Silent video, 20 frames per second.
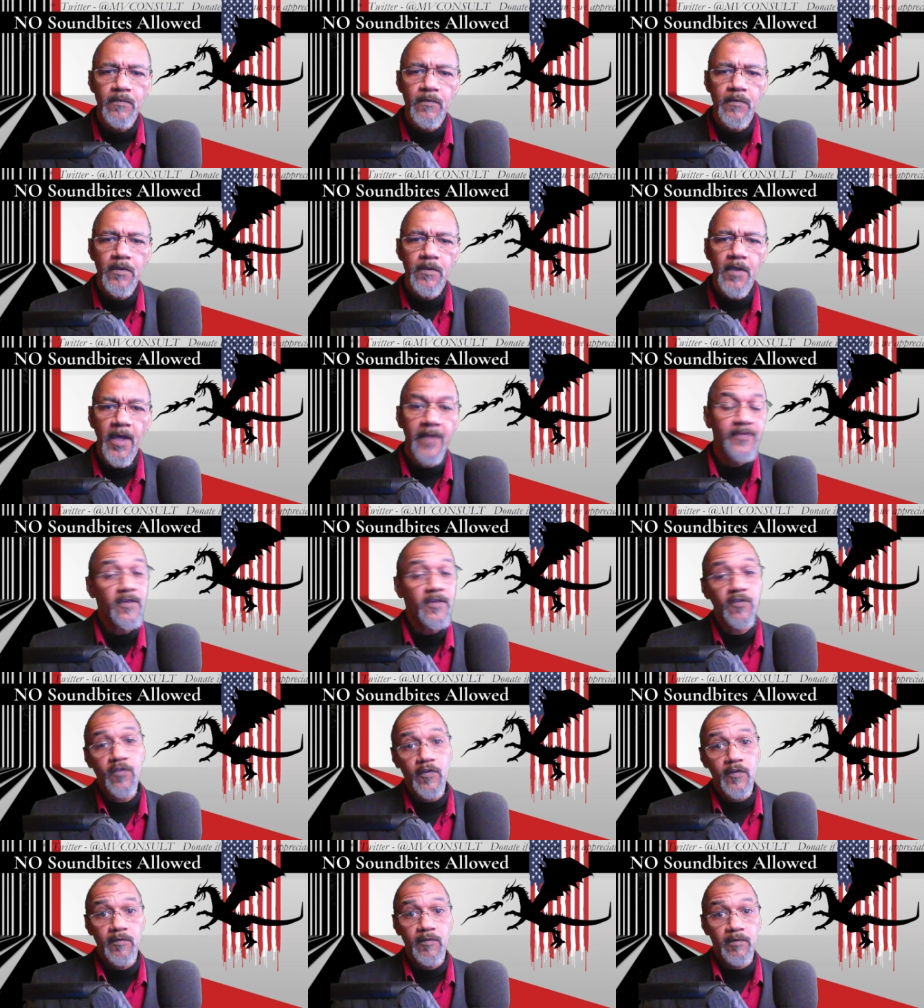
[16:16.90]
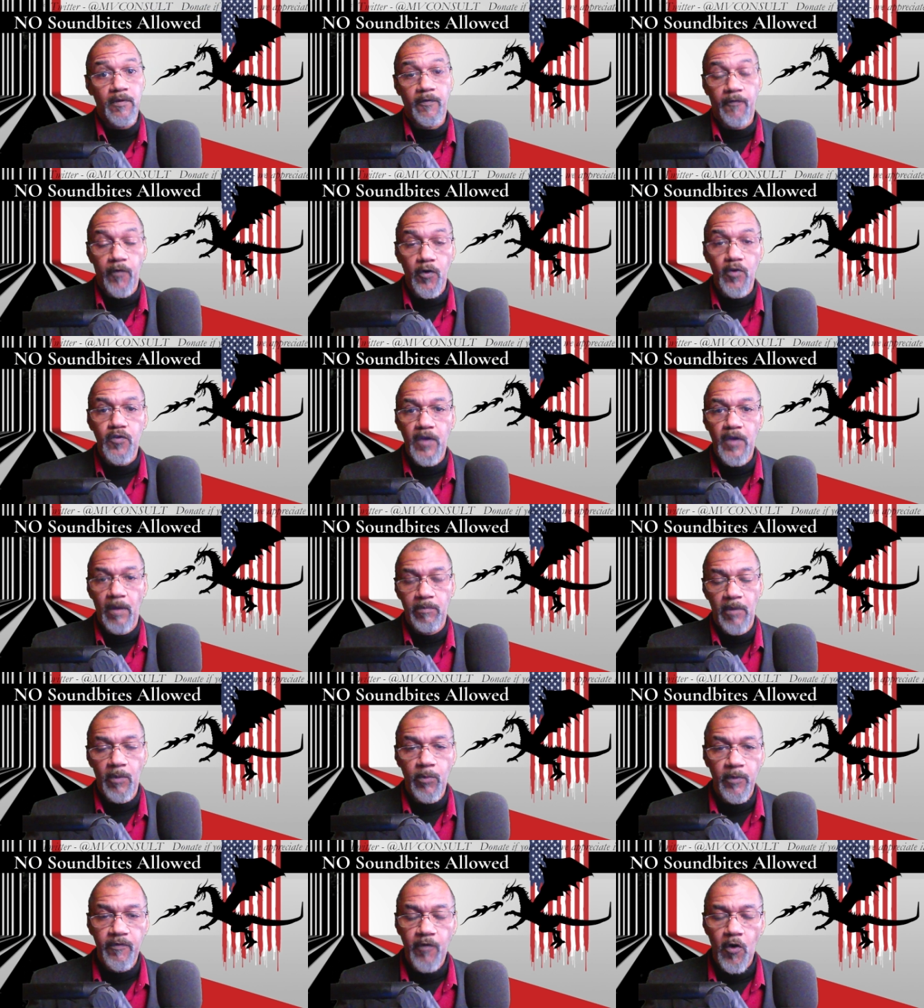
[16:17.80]
And this isn't the first time that
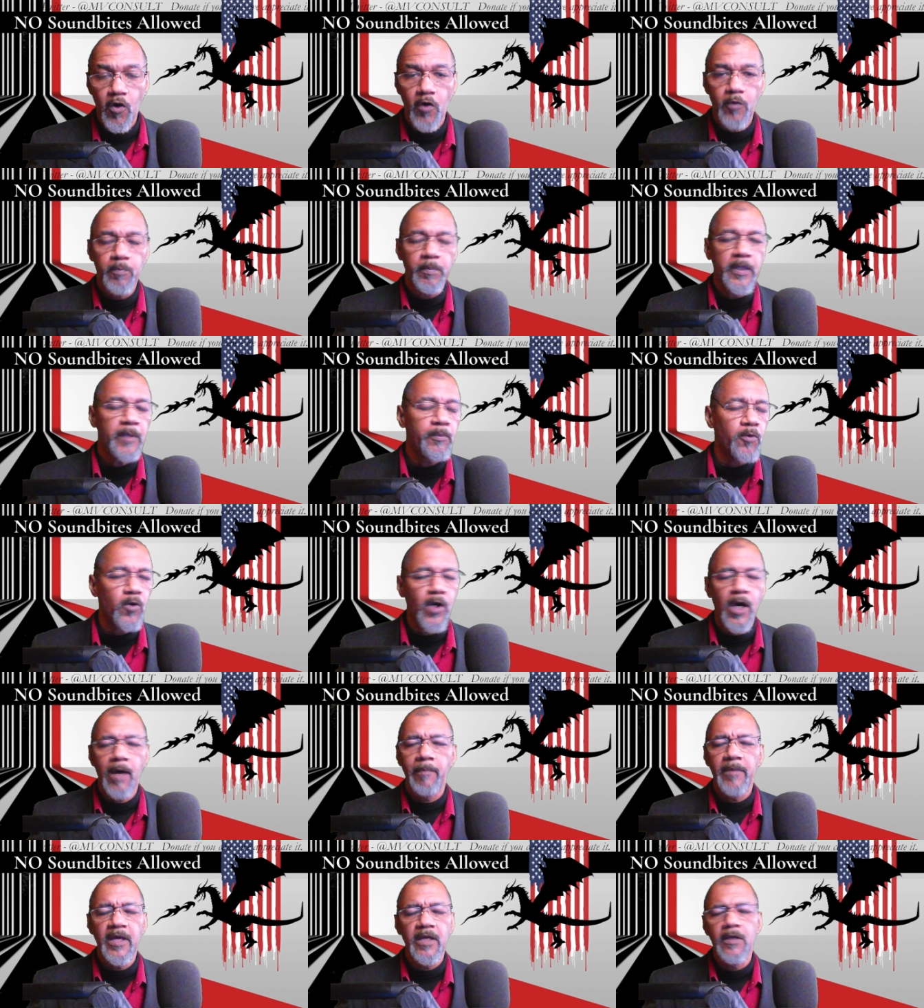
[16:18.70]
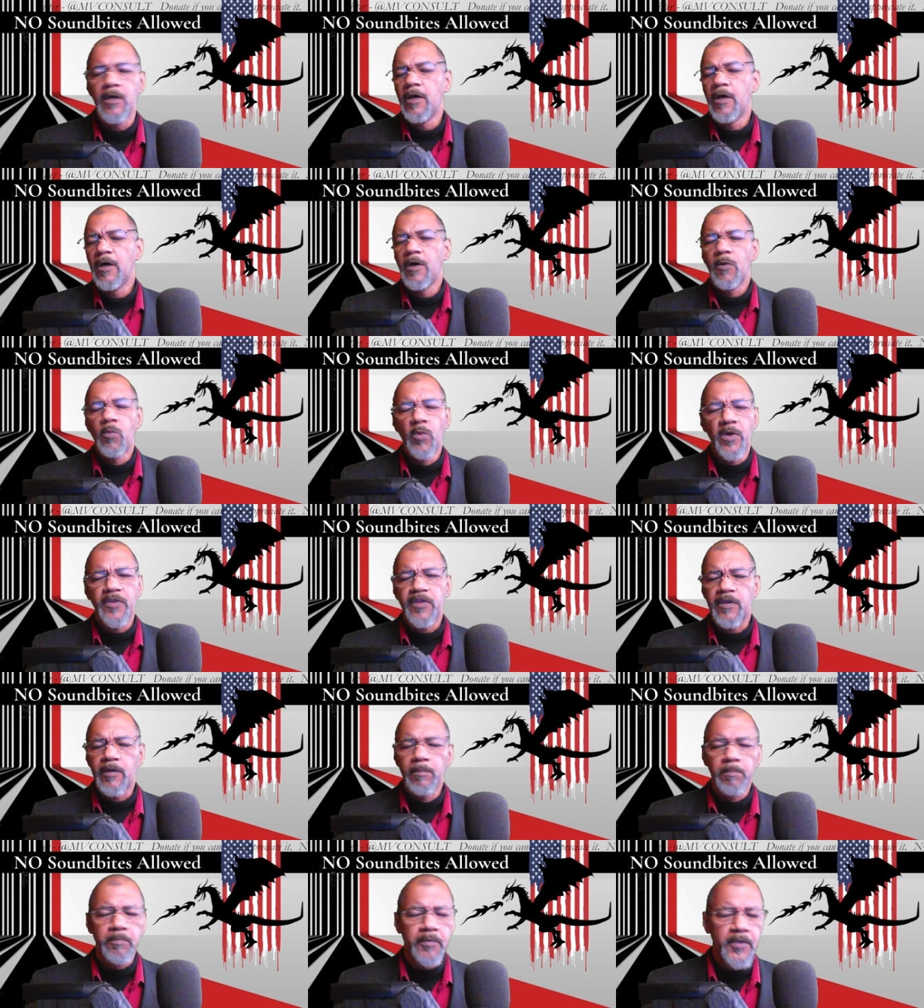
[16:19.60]
we've heard people come in with
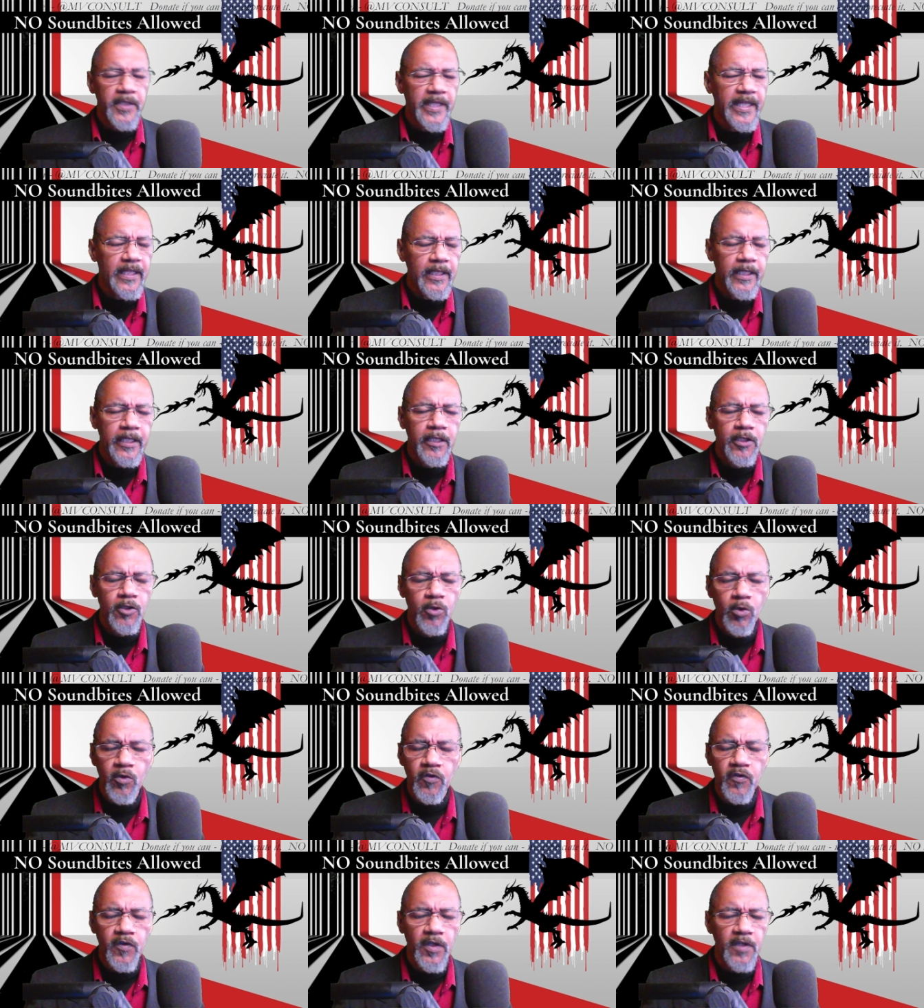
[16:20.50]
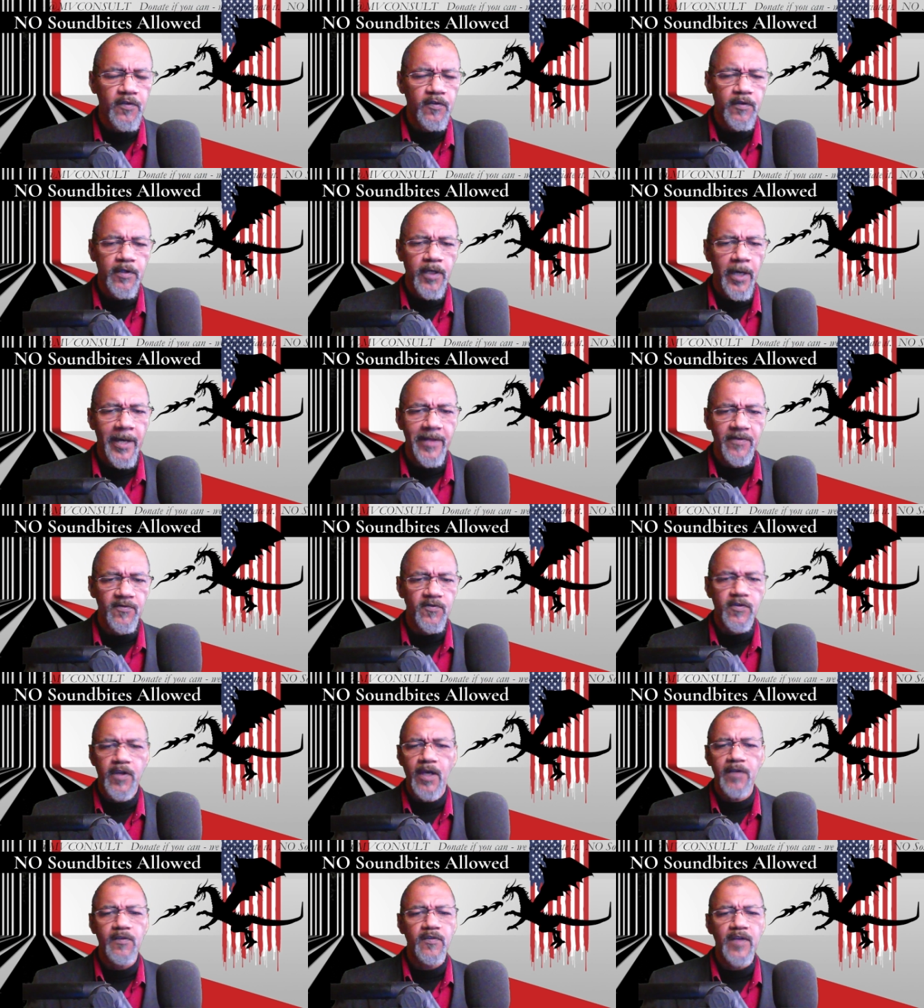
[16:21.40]
completely useless guns,
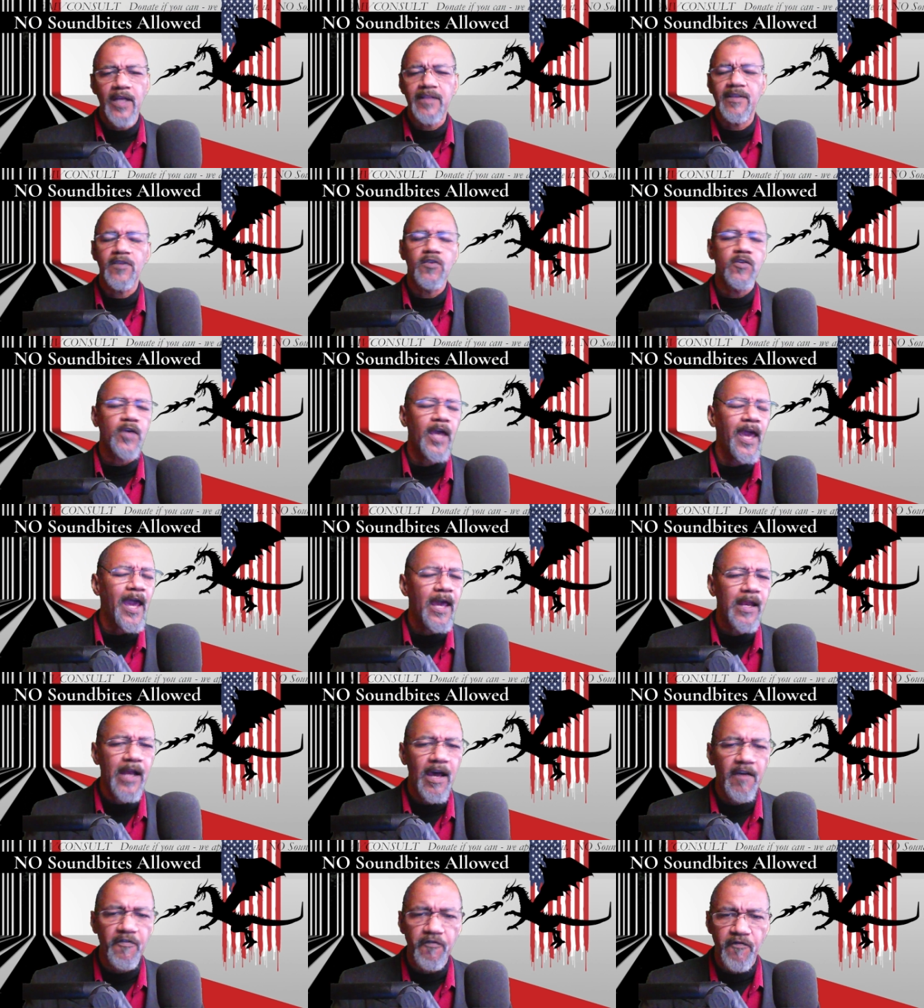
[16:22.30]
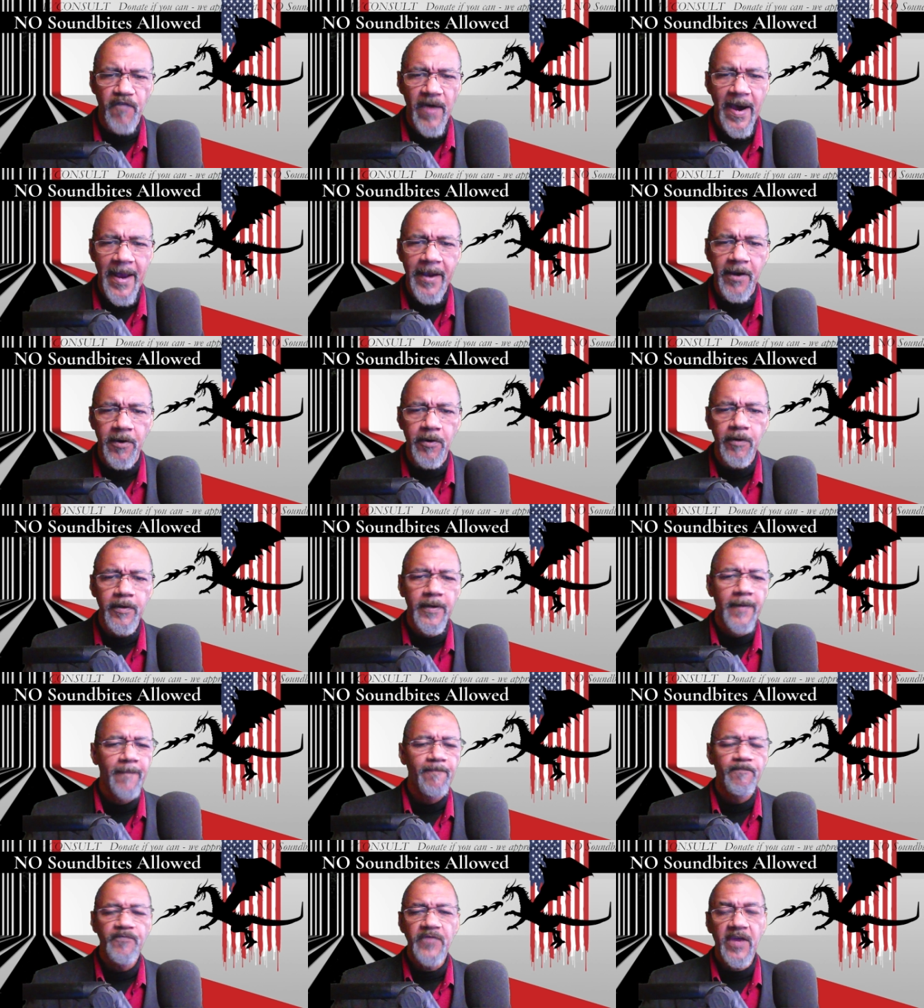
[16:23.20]
guns that cannot fire,
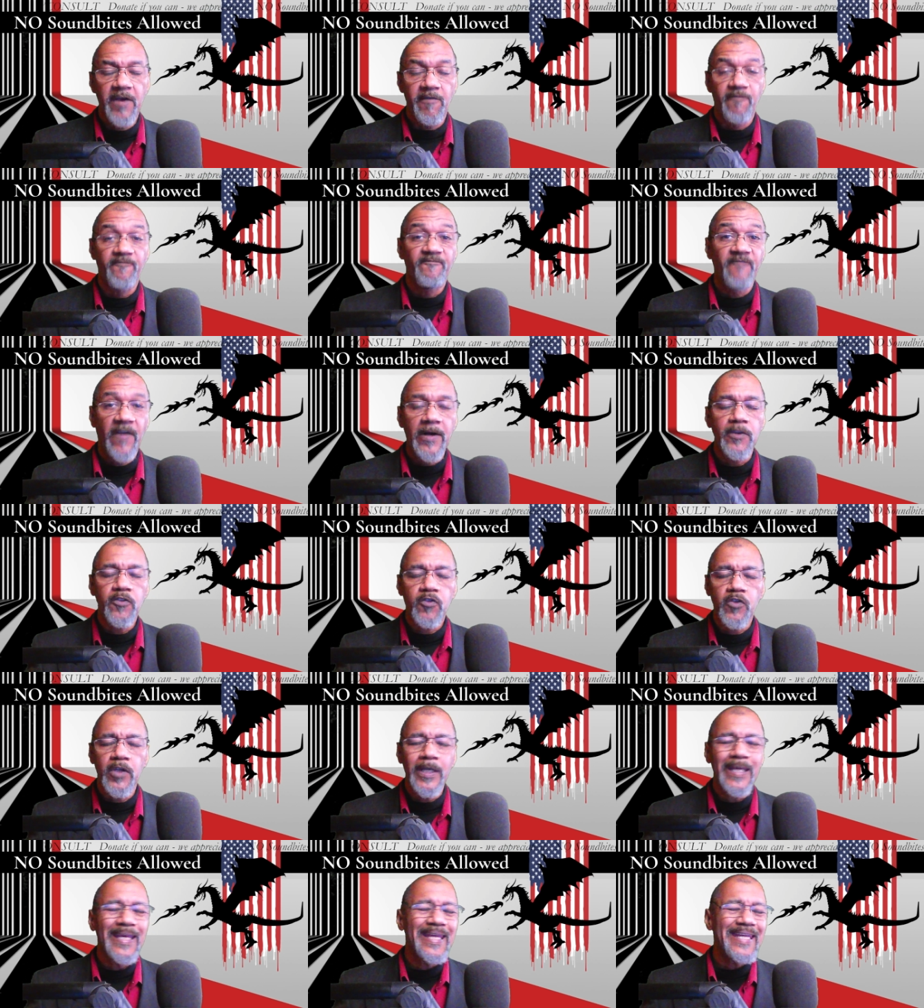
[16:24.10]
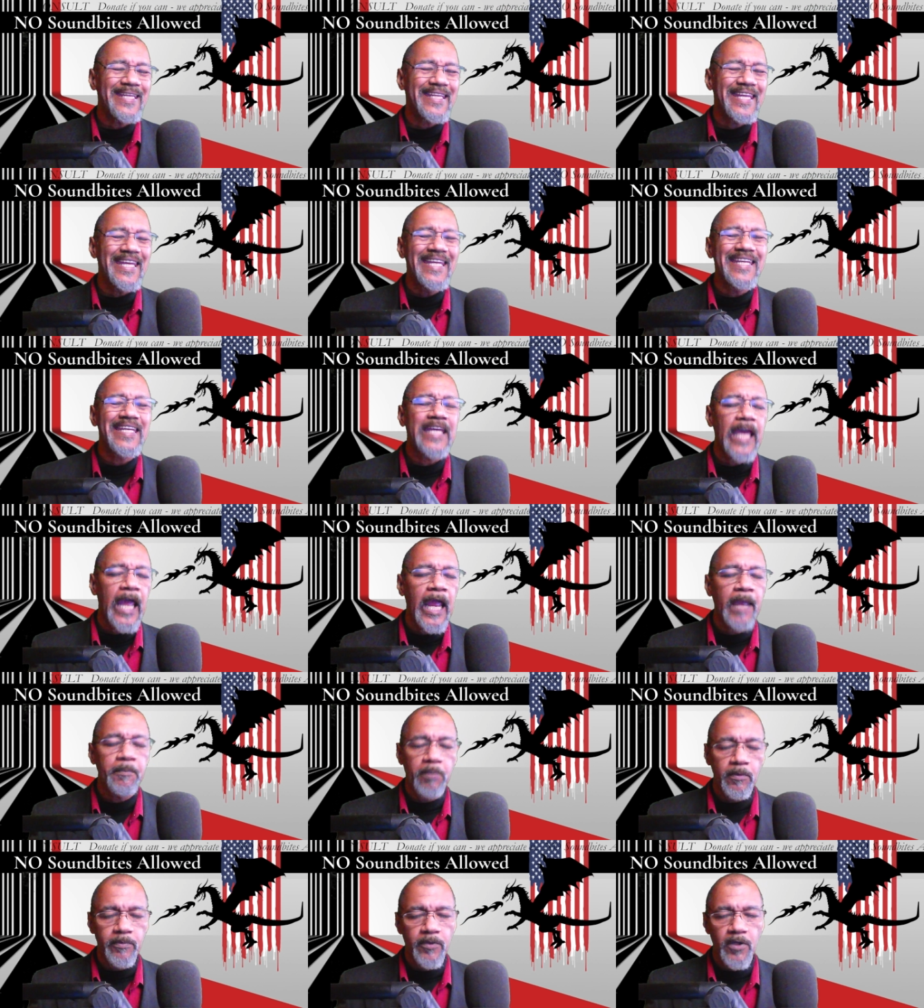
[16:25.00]
they're functionally
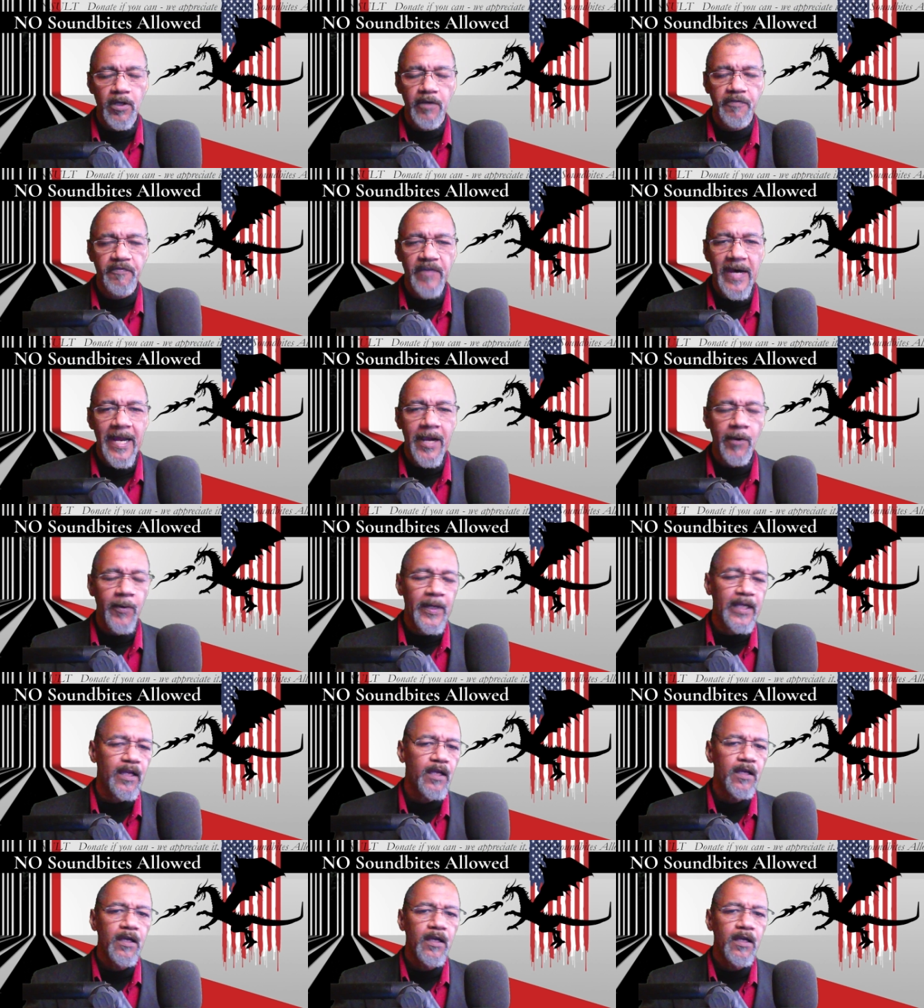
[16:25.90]
incapable of firing,